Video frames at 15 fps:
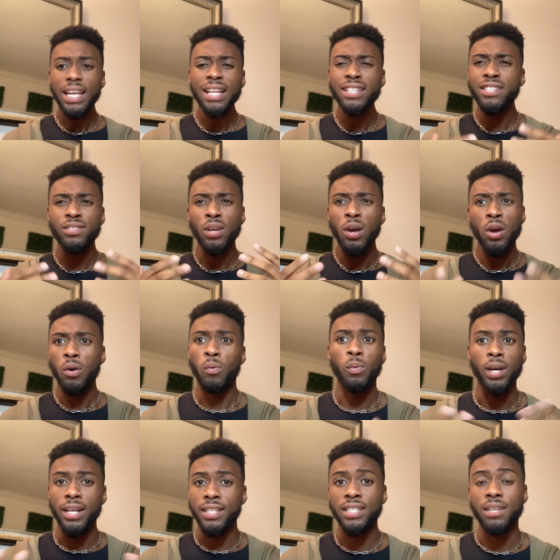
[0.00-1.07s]
just
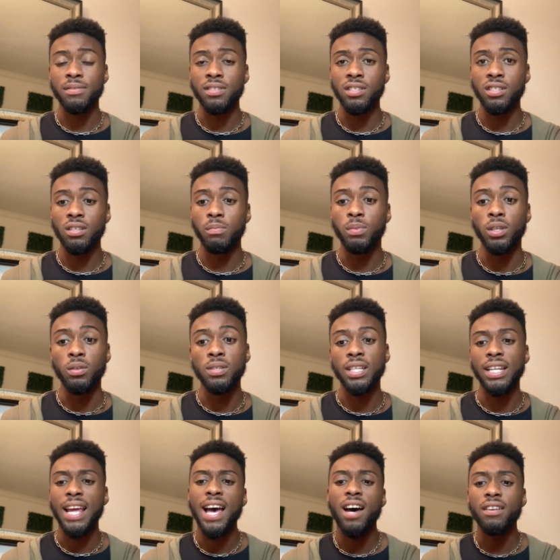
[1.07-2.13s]
what is substance abuse
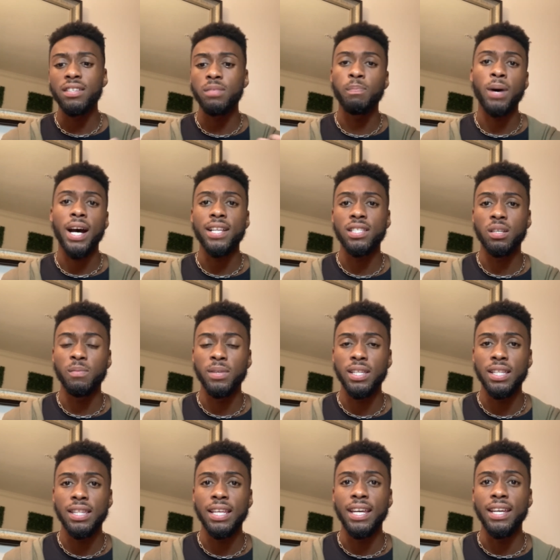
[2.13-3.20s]
and how to spot some of the
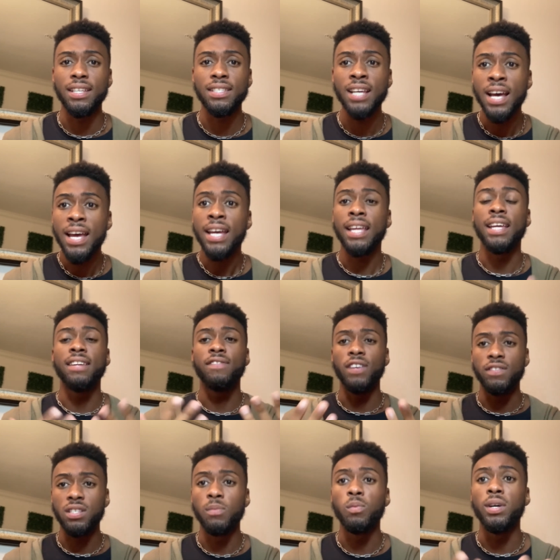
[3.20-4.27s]
things if, if
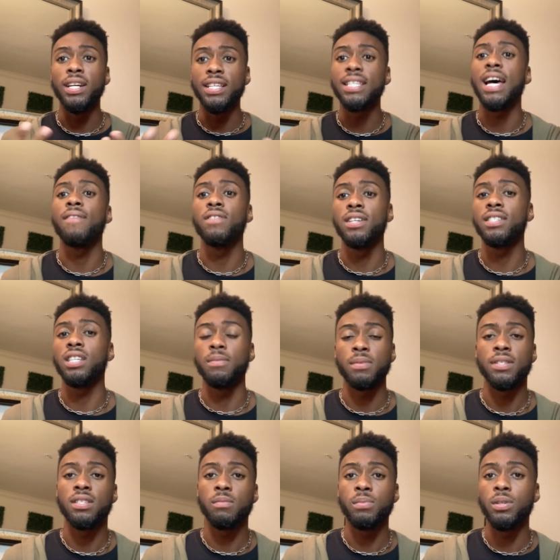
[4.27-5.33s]
someone is having a
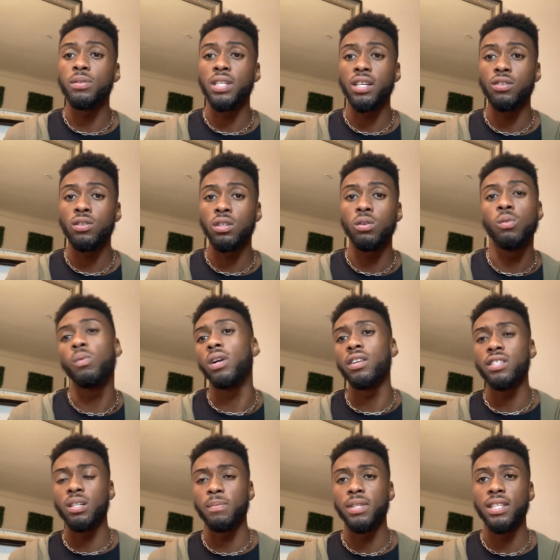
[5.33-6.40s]
substance abuse issue and what are
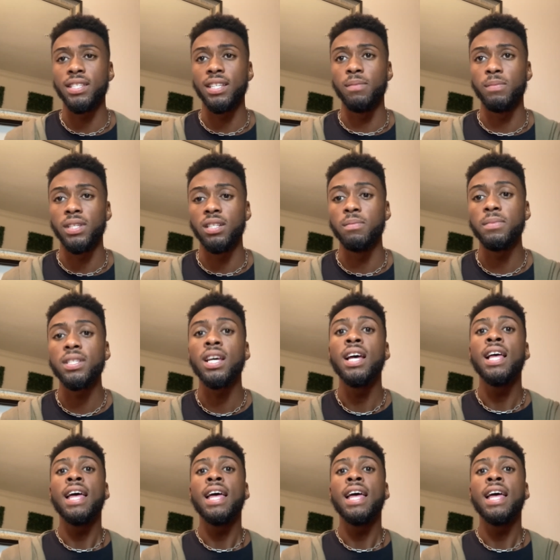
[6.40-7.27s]
some of the symptoms.